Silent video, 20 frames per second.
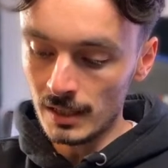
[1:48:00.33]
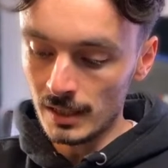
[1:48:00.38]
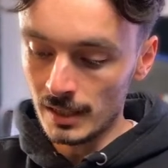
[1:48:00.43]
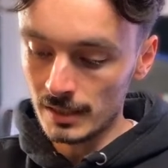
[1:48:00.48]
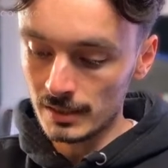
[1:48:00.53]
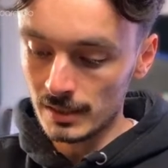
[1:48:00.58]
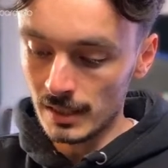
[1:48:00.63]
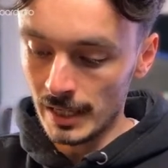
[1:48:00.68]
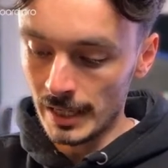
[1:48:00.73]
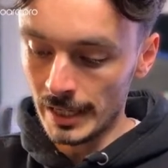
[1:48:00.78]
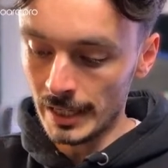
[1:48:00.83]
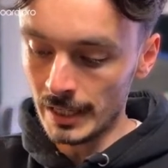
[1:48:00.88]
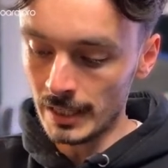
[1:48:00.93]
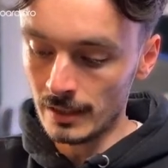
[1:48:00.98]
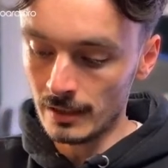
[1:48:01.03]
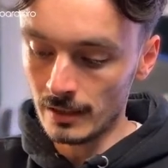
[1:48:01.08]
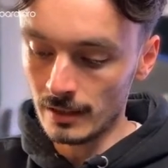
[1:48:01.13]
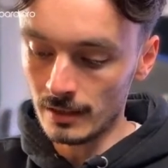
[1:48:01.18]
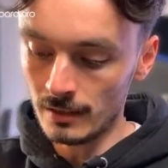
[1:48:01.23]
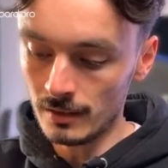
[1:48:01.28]
it's
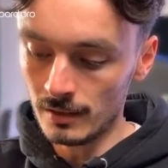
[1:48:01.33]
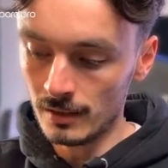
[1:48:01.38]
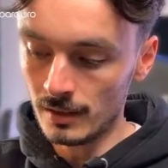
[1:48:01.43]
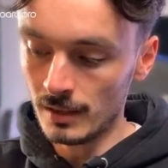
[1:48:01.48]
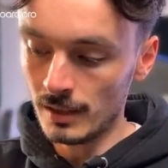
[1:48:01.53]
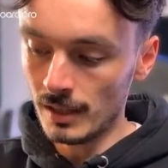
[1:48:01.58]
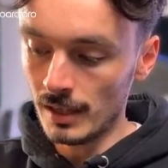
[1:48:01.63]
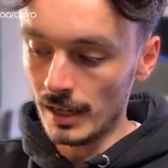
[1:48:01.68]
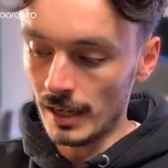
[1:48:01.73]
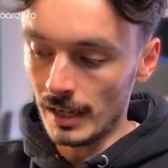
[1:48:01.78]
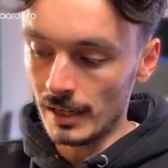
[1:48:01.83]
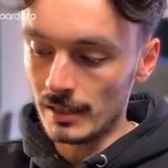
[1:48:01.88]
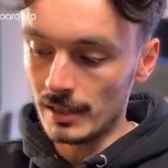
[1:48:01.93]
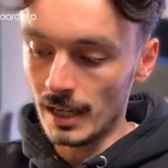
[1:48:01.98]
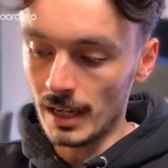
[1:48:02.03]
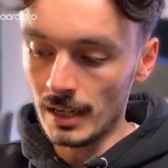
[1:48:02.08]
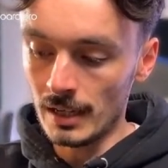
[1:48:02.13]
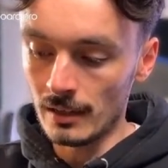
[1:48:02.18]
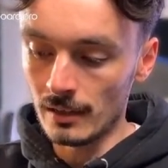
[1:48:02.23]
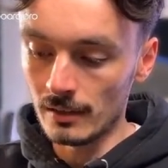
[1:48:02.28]
here and
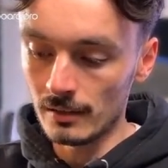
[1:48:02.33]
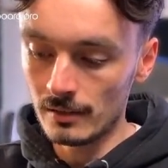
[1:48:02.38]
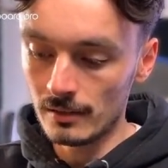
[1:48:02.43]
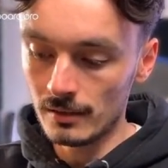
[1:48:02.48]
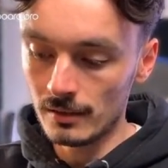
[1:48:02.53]
here.